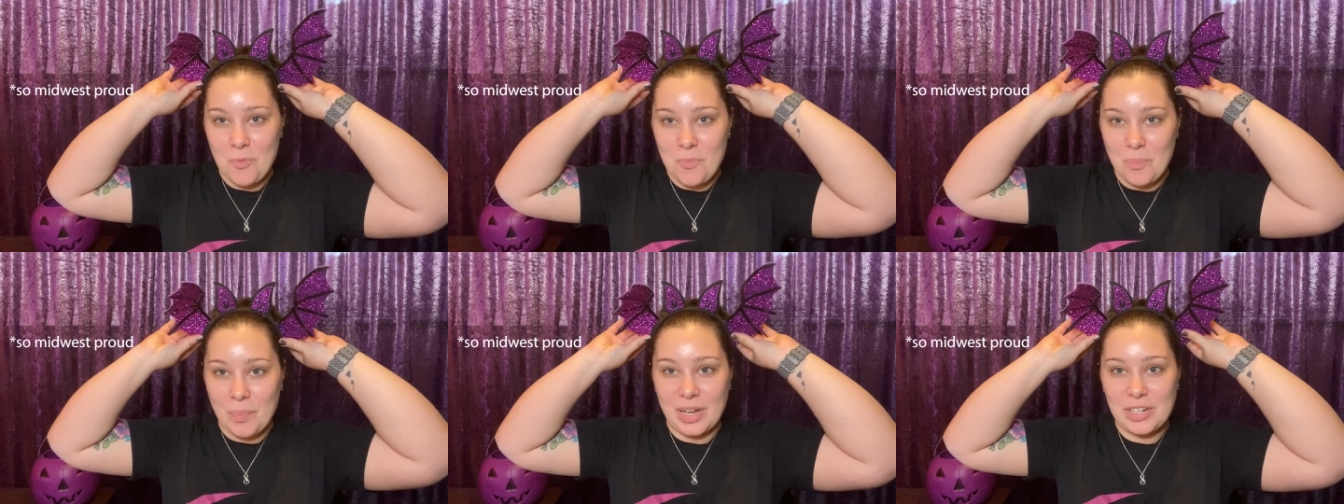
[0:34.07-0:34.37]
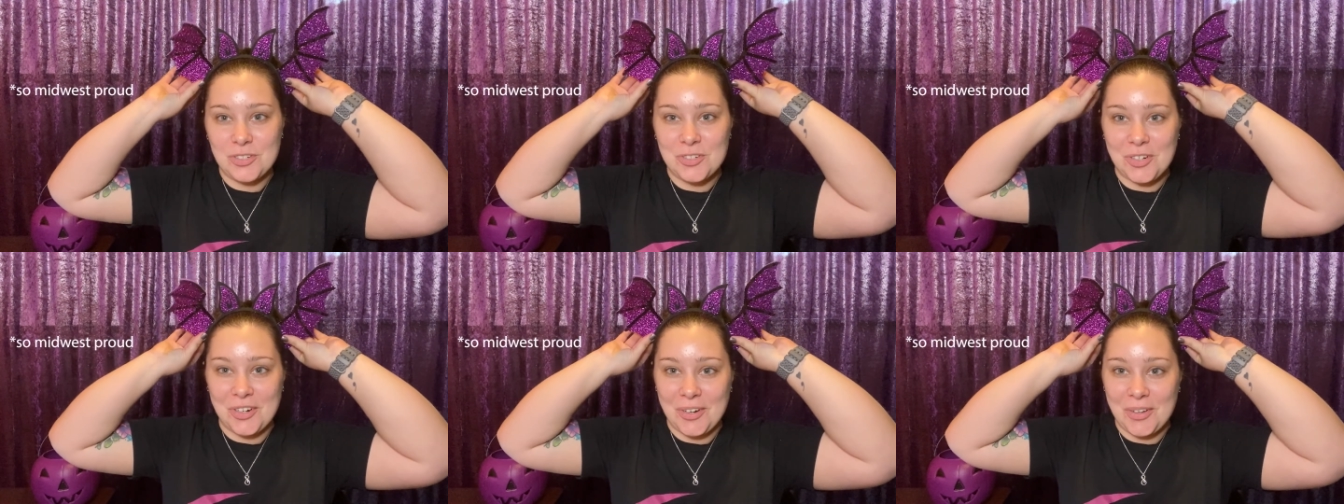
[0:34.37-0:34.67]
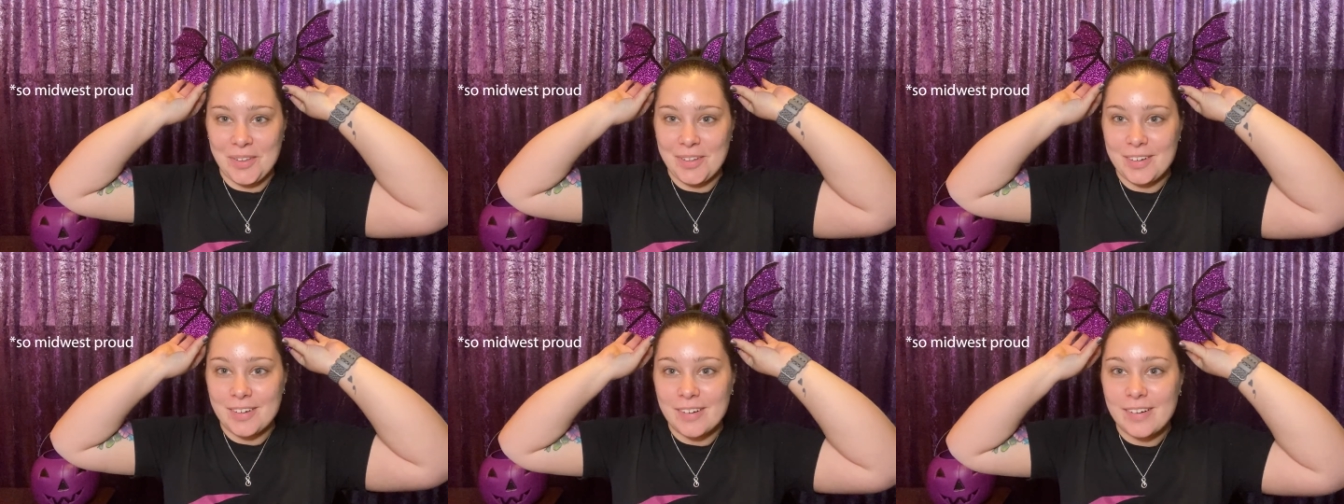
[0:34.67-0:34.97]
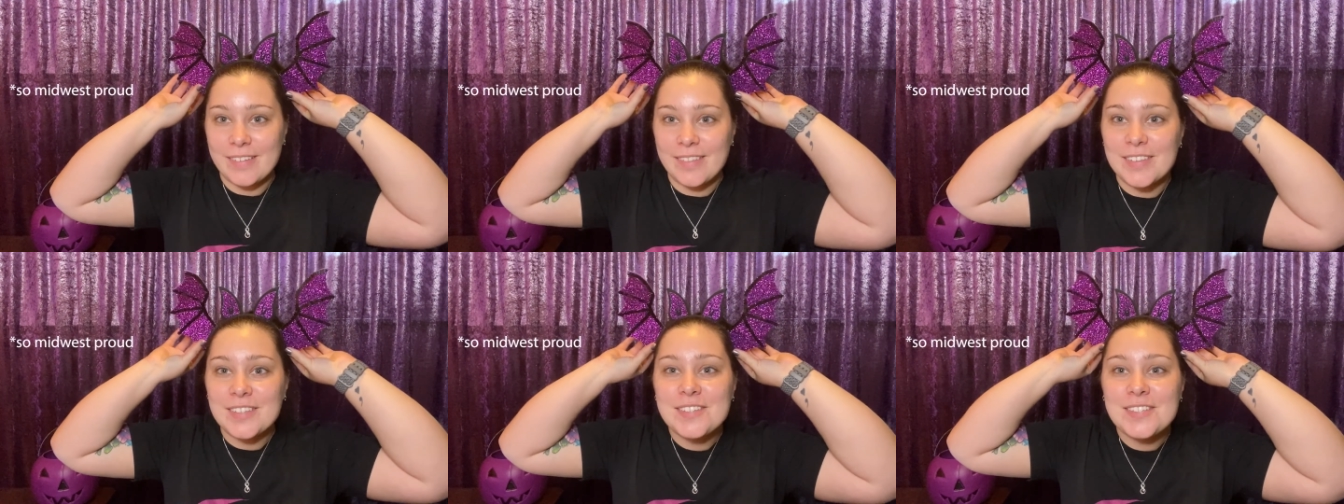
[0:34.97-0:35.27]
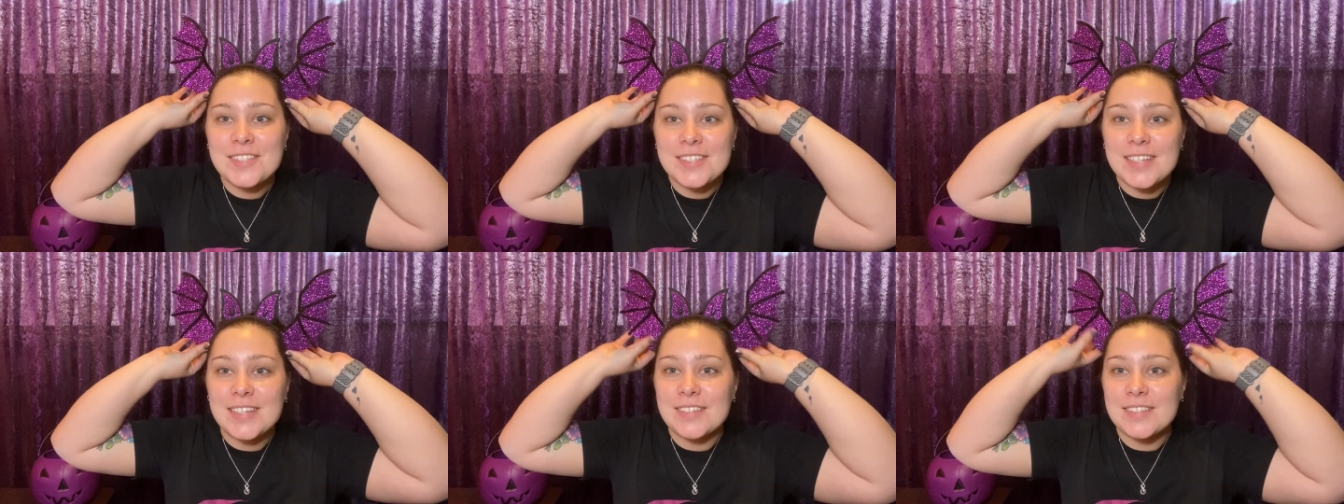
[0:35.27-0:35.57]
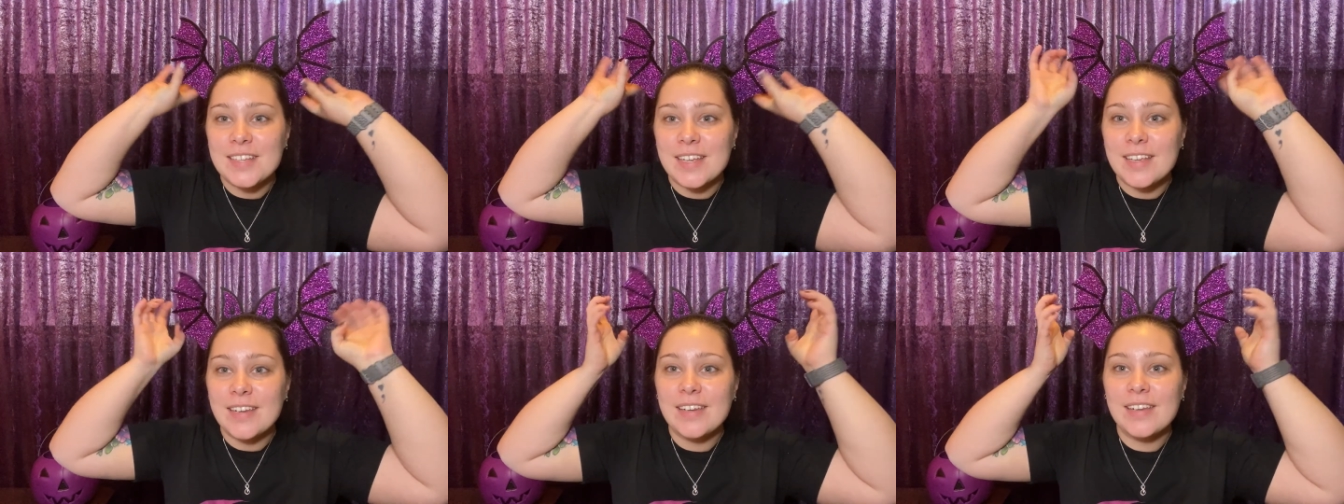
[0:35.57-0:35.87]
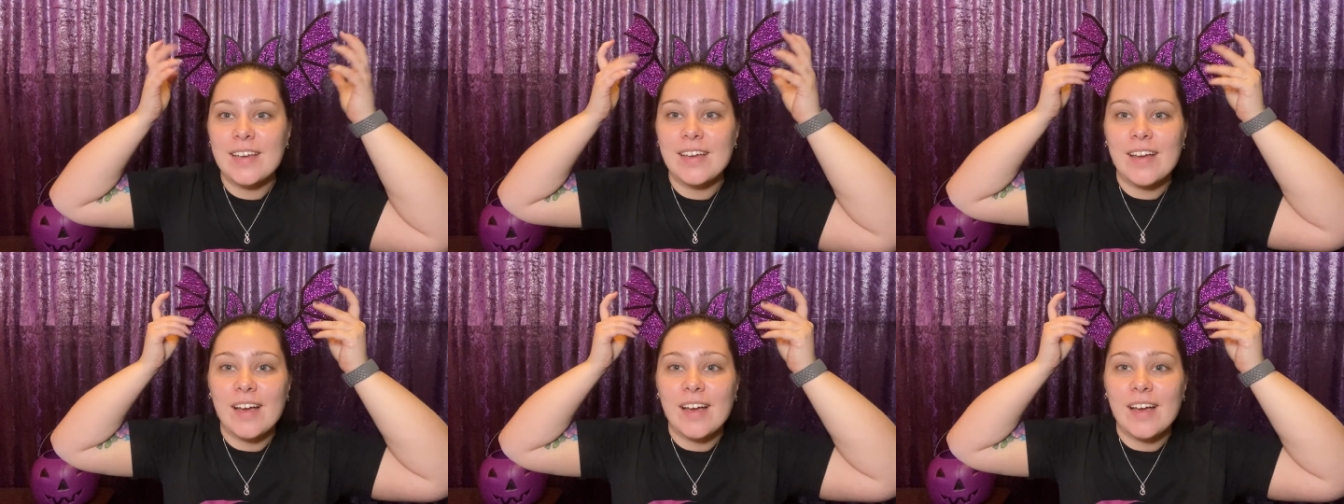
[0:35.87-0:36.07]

much earlier in the season.